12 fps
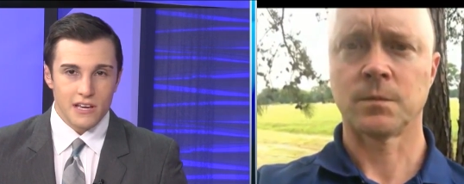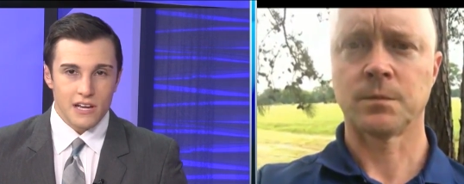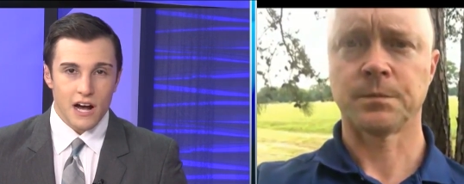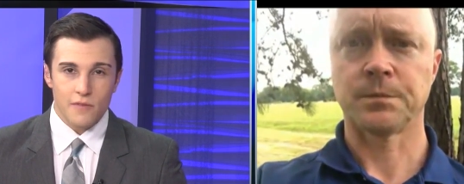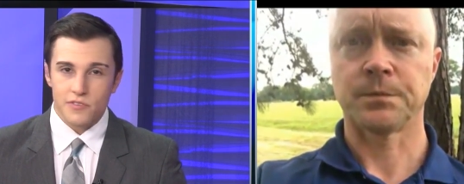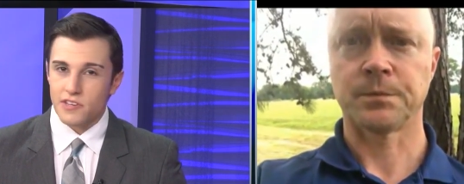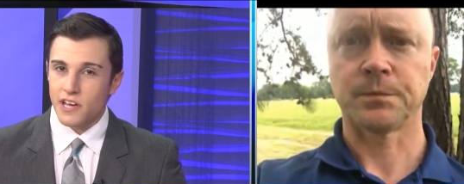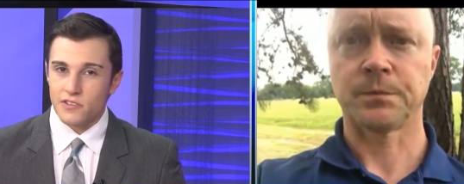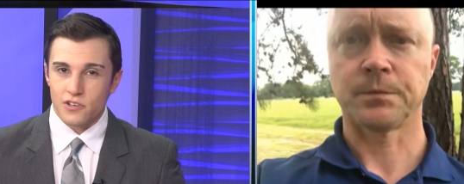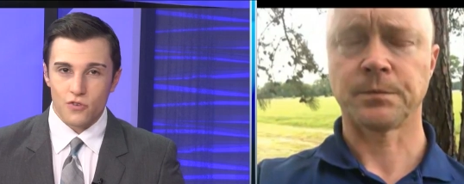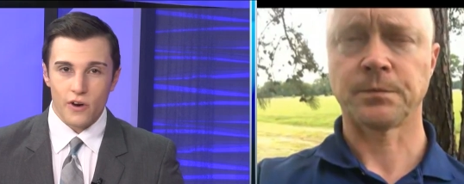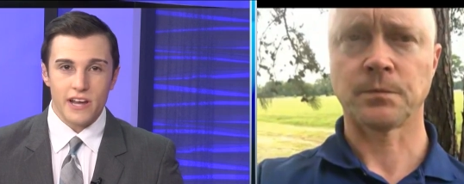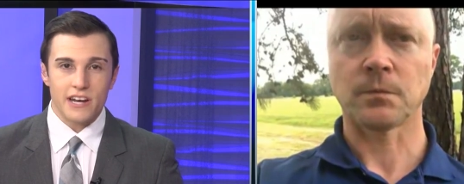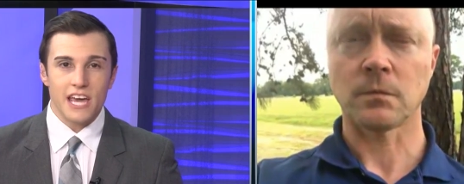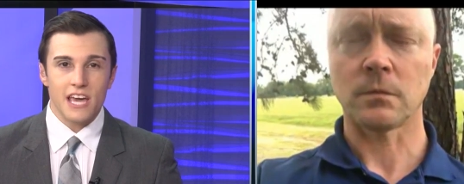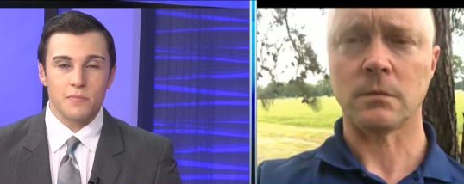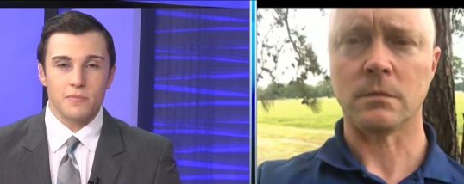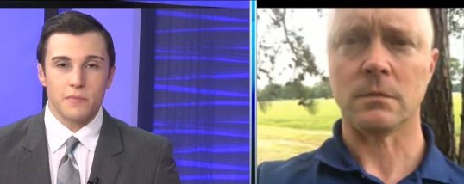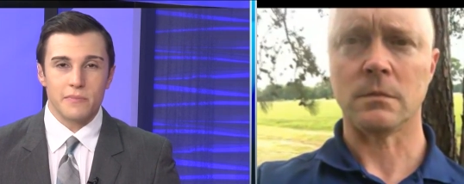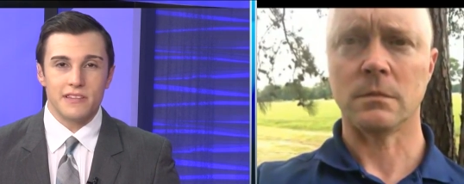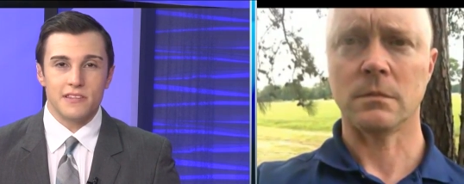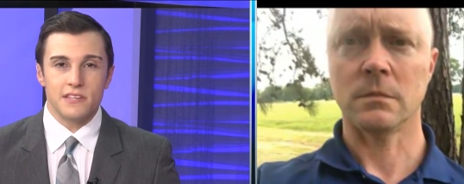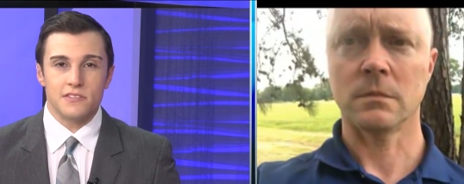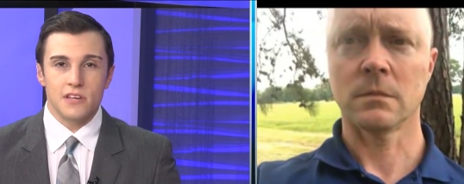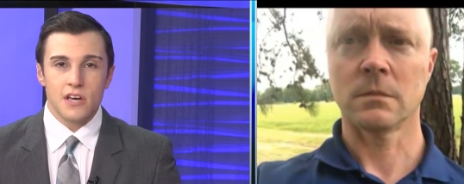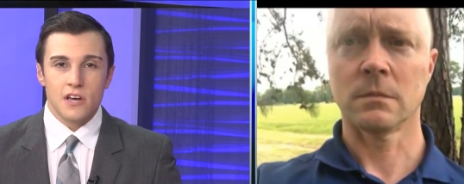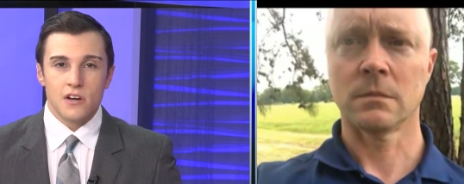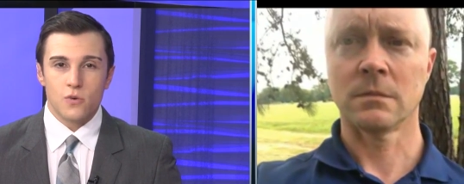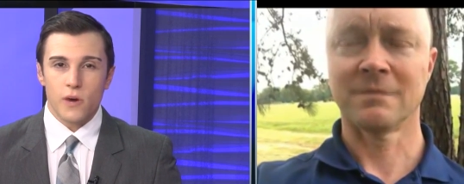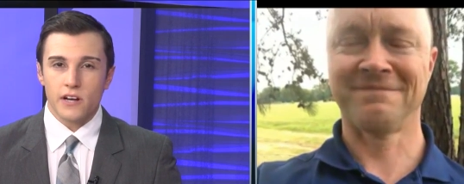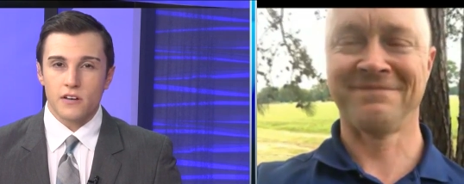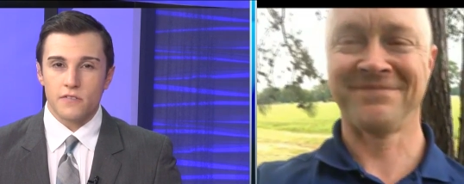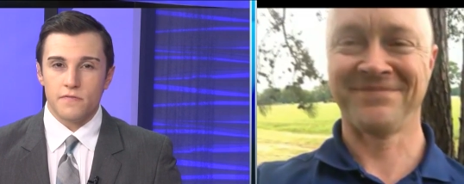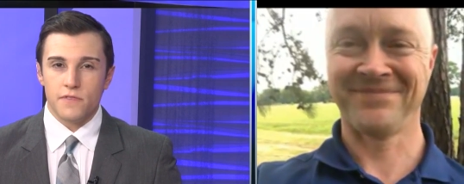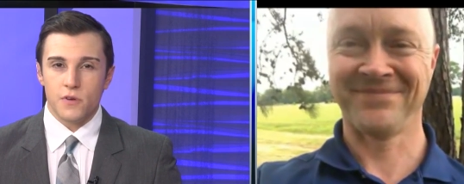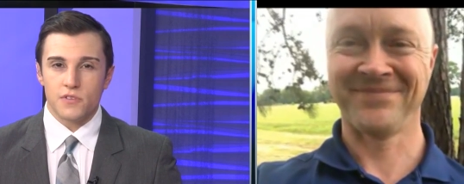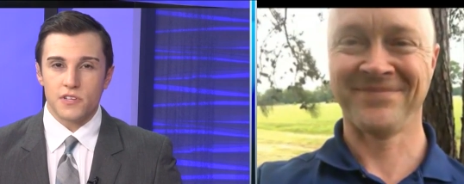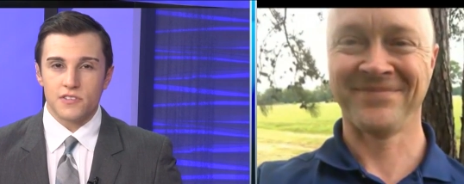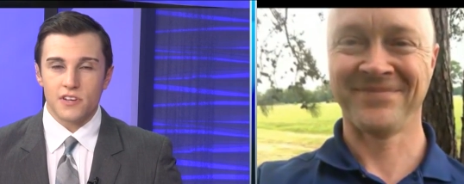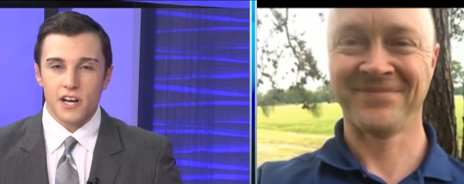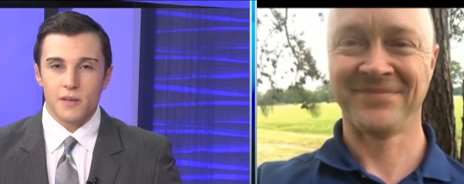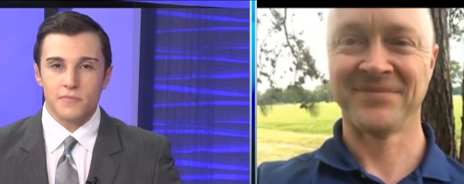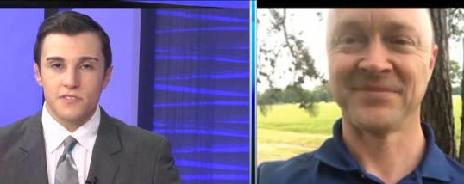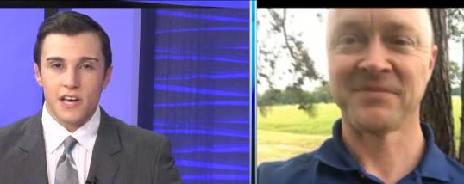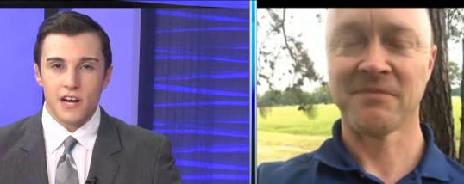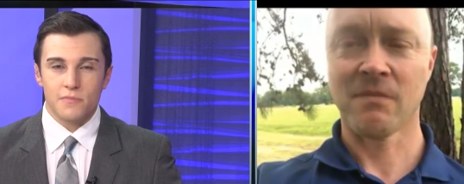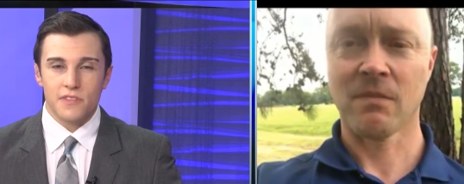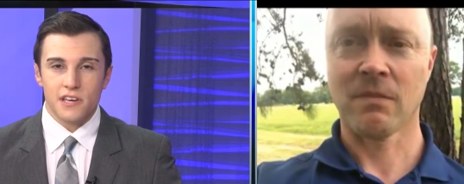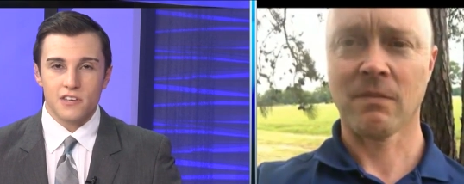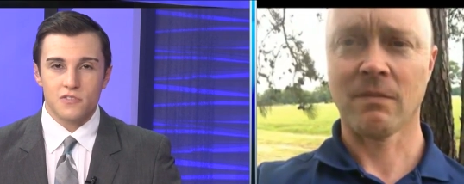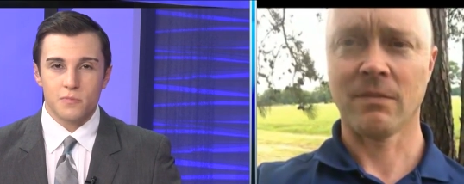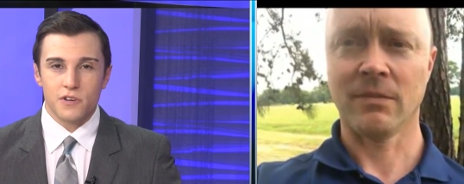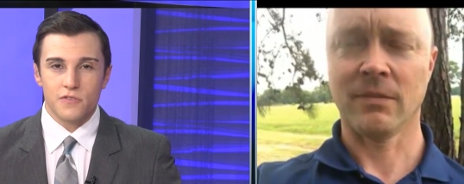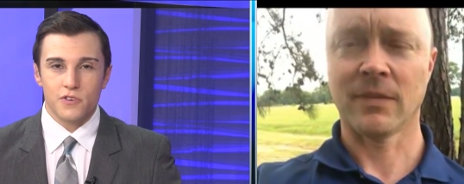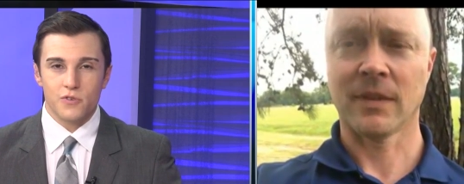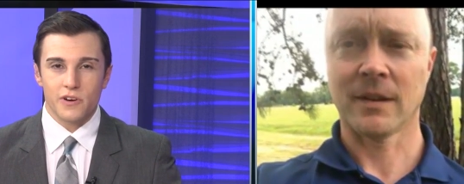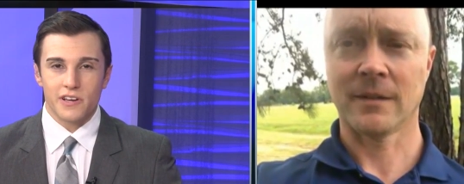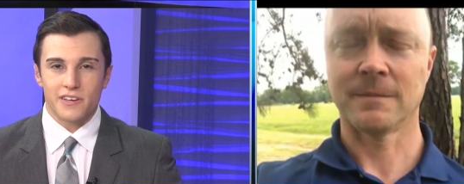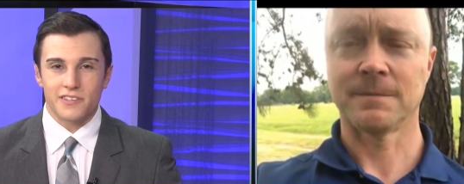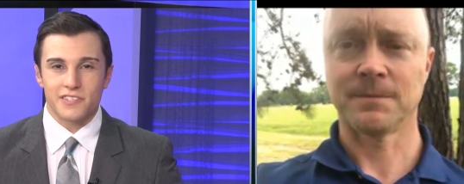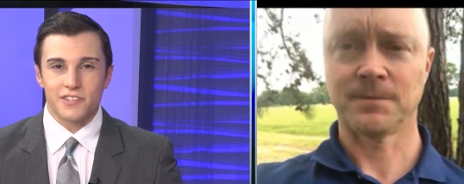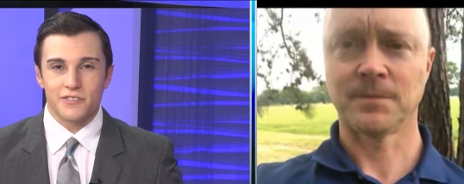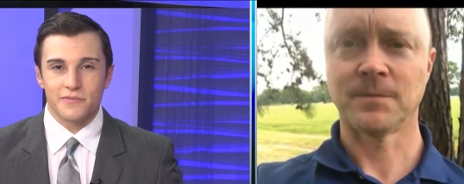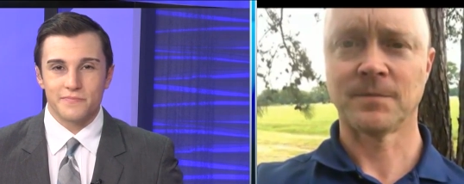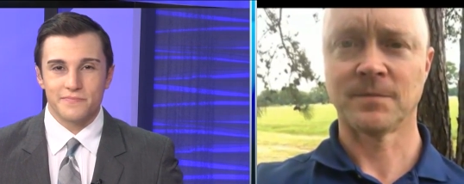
Speaker 1: Obviously has a great name amid these quite confusing times. Adam, thank you so much for joining us here.